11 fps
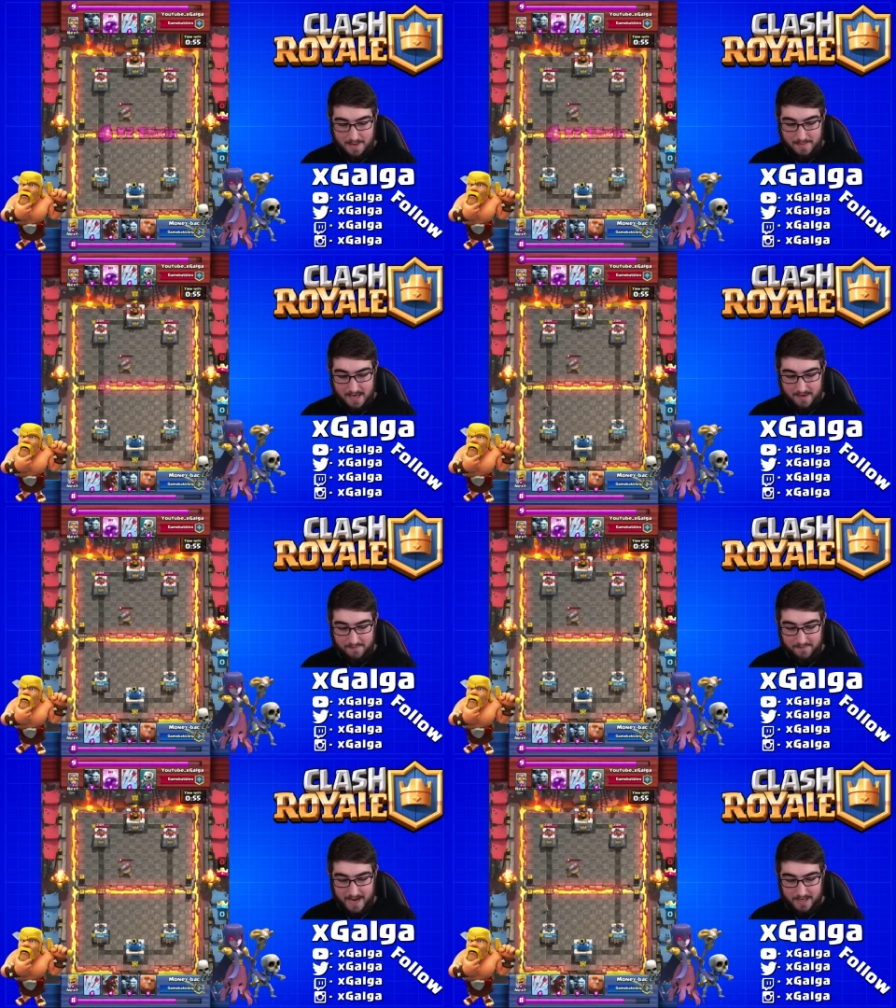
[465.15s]
I'm in an
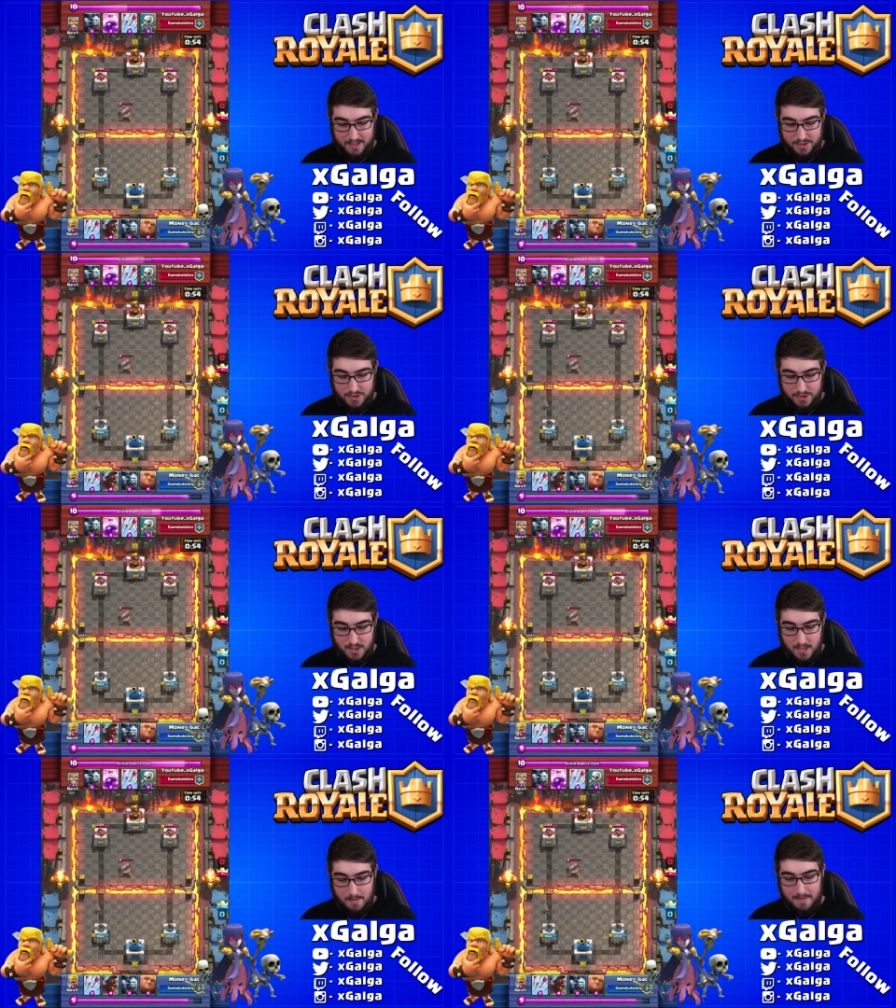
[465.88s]
advantage,
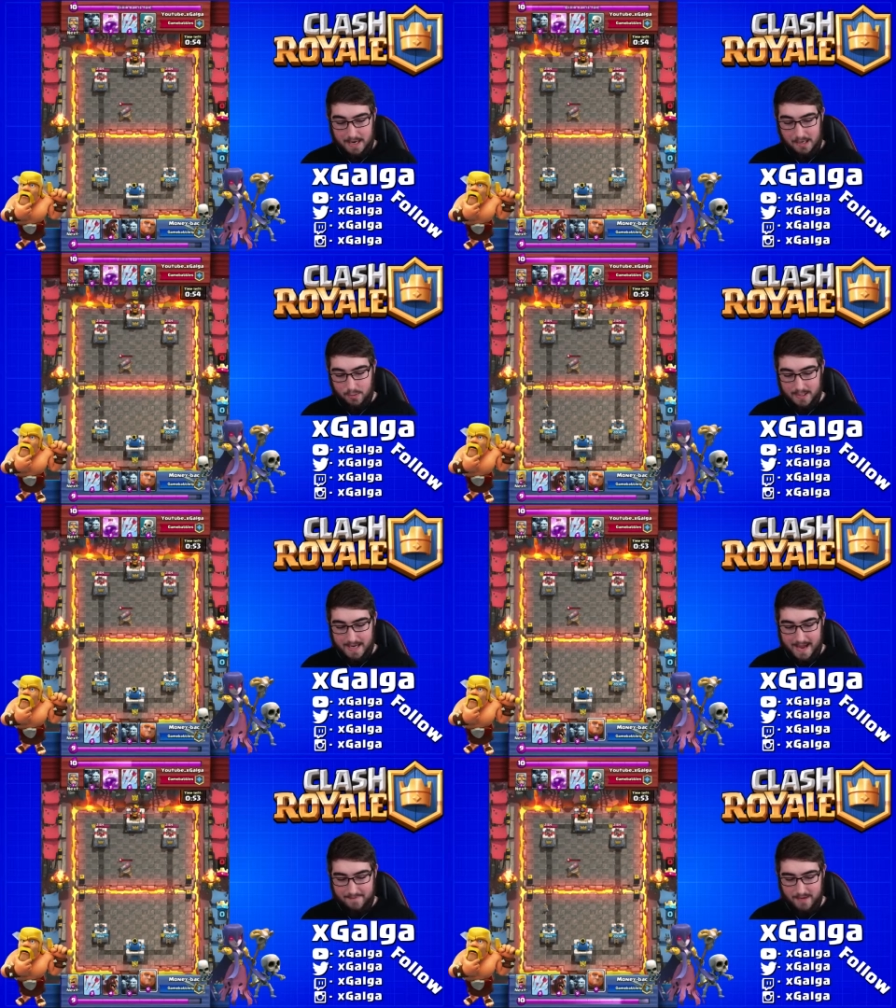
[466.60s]
but I don't
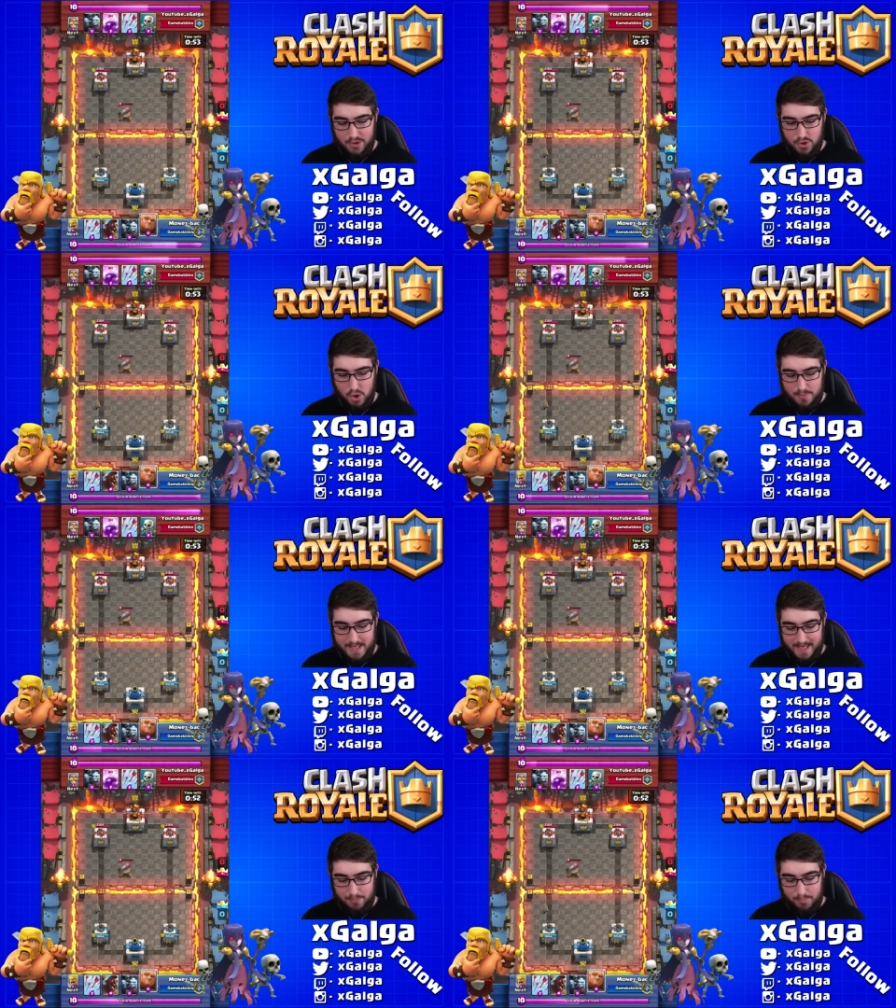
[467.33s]
really have any
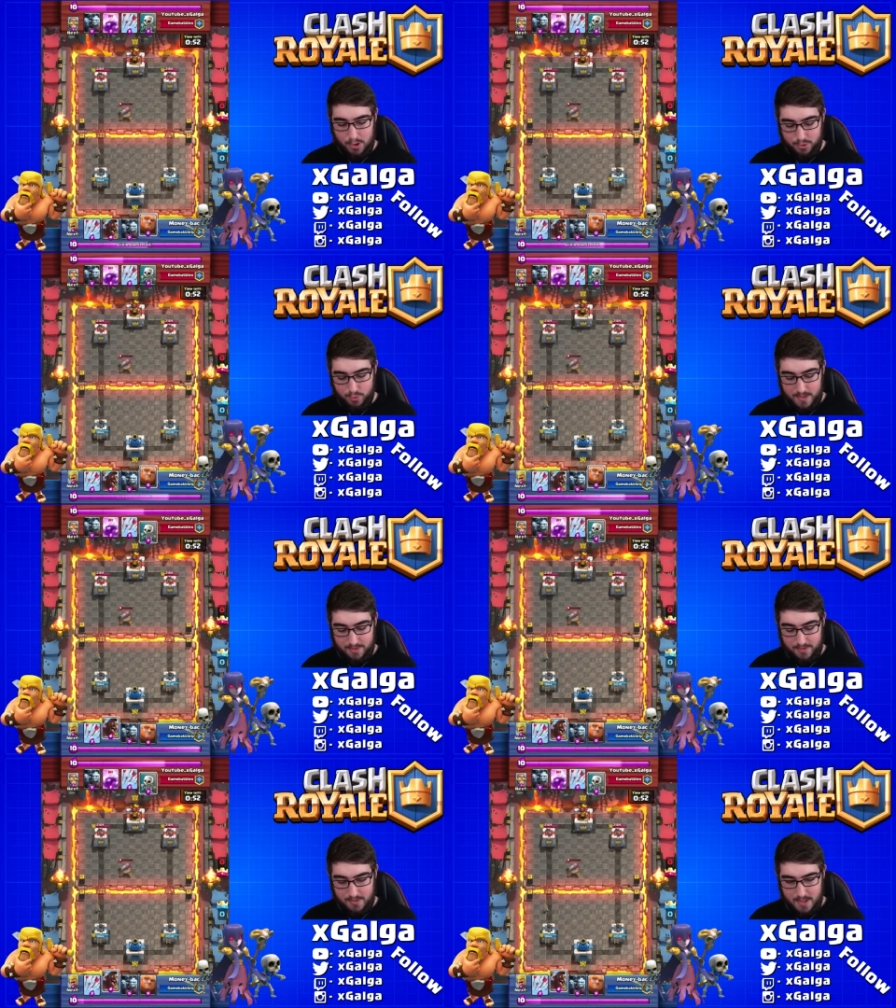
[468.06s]
troops I can push
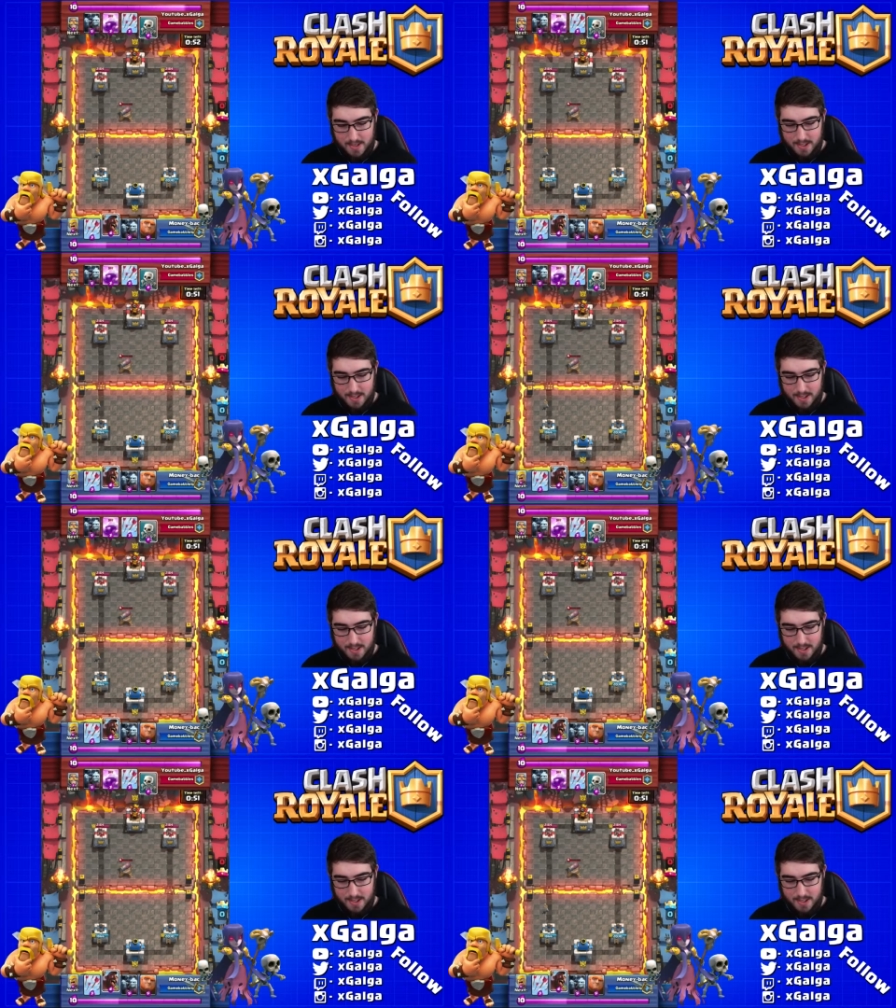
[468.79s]
with,